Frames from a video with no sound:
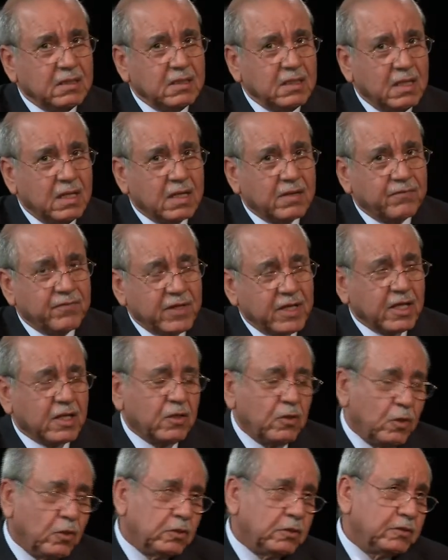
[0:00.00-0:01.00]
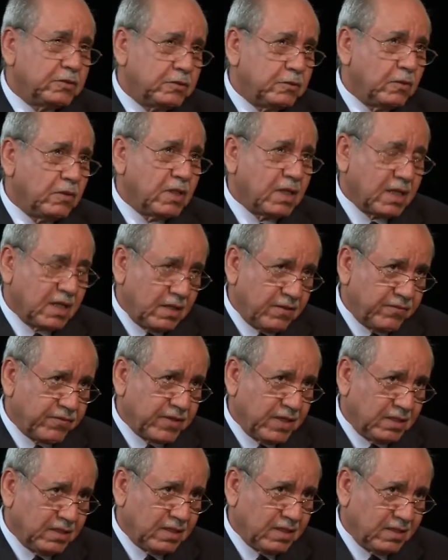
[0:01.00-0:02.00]
they are very close to the Gulf
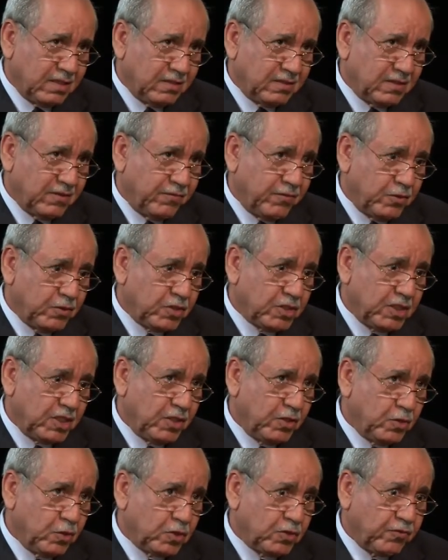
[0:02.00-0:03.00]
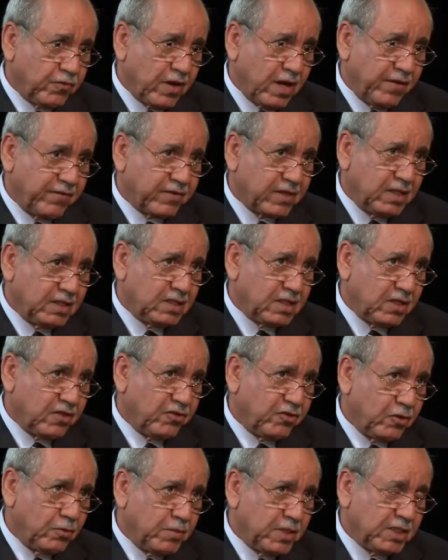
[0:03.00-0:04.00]
countries. If you see those five
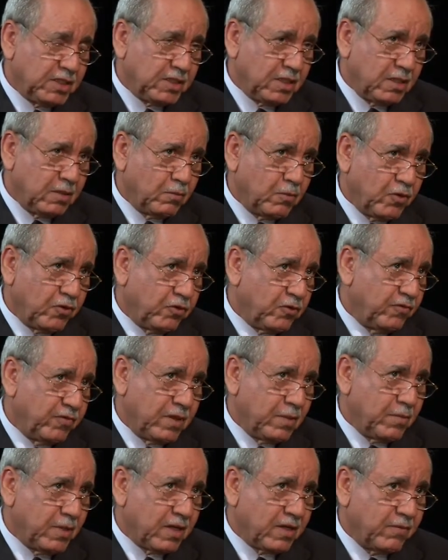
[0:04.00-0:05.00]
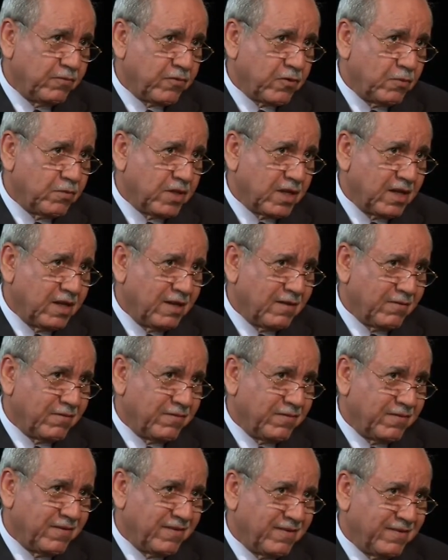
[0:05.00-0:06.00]
countries you mentioned, most of them are from the
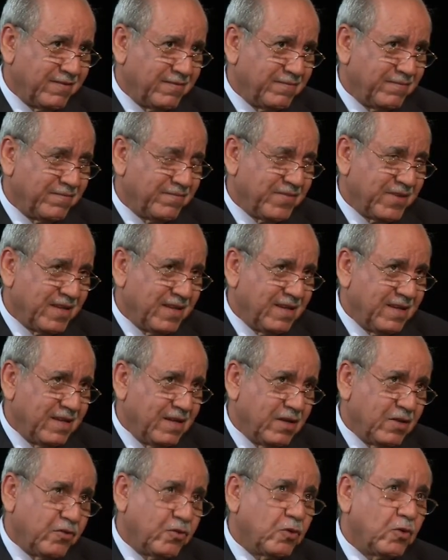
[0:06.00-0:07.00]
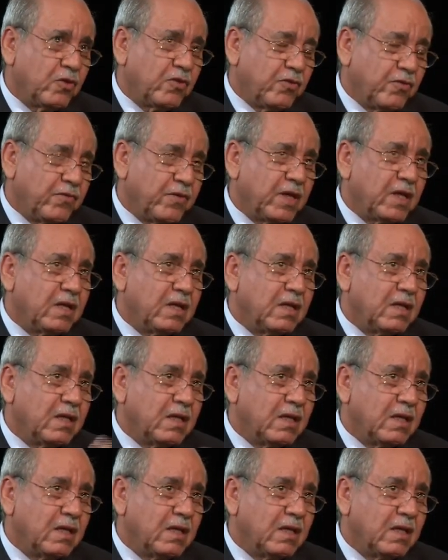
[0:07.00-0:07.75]
Gulf. Mm-hmm. So it's very. It's